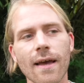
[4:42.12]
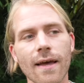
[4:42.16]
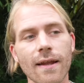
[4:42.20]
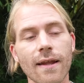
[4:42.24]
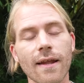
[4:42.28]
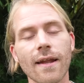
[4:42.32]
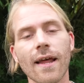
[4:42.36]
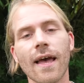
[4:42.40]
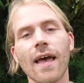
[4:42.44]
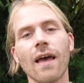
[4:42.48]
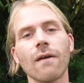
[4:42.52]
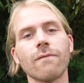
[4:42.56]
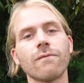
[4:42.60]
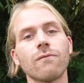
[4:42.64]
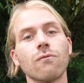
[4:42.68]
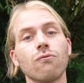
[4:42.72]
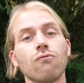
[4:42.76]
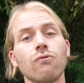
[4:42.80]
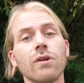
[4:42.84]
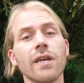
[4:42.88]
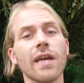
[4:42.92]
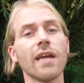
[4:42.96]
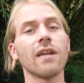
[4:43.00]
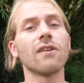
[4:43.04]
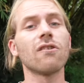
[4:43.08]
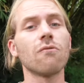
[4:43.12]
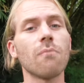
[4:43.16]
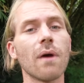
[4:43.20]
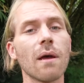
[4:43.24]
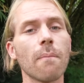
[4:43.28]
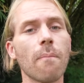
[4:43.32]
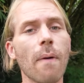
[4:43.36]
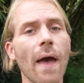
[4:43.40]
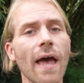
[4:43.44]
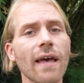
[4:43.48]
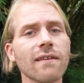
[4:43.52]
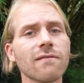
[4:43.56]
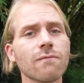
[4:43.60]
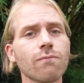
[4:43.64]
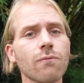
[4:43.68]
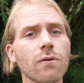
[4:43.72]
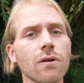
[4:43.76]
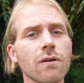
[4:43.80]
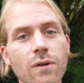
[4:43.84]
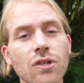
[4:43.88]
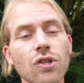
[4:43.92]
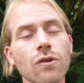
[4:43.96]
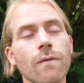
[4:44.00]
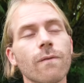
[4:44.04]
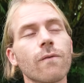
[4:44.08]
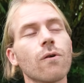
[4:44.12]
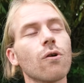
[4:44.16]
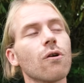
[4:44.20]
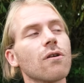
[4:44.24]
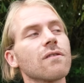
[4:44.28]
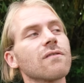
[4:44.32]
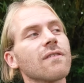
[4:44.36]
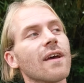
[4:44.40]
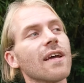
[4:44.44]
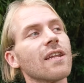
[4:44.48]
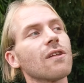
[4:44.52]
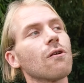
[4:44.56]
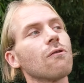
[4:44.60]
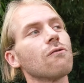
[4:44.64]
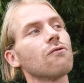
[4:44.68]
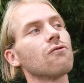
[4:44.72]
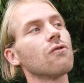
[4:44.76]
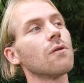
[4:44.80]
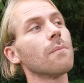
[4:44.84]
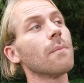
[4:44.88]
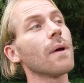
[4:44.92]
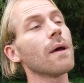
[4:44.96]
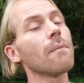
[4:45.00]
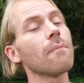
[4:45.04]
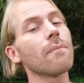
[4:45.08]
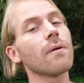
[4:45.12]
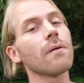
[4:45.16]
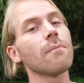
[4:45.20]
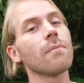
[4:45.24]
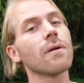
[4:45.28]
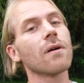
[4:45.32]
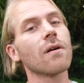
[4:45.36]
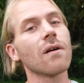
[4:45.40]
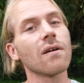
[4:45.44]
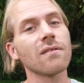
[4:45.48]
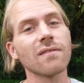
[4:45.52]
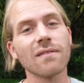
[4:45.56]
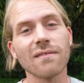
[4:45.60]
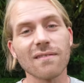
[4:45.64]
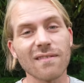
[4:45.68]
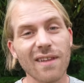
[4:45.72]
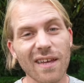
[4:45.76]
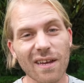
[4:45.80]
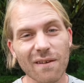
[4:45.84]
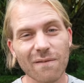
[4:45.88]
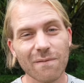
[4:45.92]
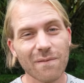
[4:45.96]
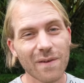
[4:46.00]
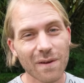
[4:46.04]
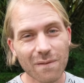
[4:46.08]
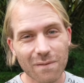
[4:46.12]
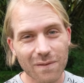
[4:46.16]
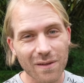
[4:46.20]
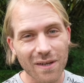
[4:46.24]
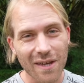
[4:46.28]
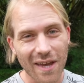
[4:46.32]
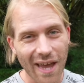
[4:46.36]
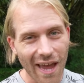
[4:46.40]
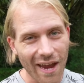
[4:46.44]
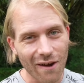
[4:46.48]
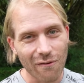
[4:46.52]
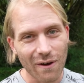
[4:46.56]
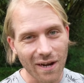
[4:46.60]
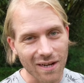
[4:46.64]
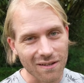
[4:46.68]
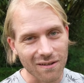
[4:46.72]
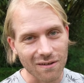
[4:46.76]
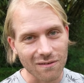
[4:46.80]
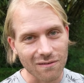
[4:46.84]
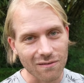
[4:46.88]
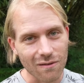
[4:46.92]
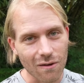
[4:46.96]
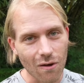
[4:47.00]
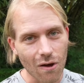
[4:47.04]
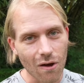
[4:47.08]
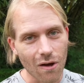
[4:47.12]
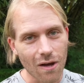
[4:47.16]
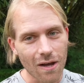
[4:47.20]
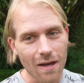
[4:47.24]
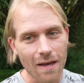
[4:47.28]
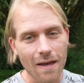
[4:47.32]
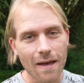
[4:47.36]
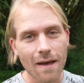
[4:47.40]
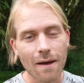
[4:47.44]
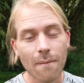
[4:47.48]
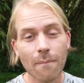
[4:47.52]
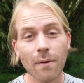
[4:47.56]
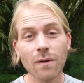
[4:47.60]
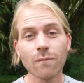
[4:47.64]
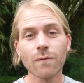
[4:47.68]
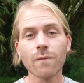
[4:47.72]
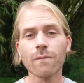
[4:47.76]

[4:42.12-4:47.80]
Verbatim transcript: and then I have to re-enter my password, which of course I don't remember because it's like fifty characters long. But